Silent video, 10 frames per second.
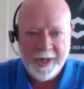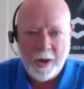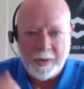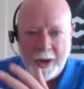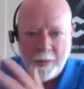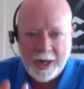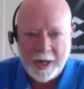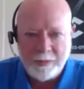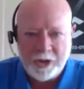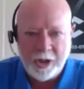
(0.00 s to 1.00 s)
okay, when it
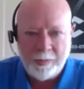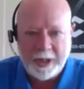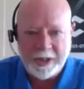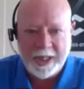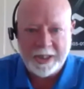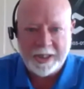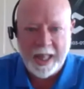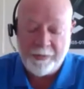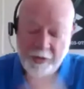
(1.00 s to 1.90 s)
comes to your business life.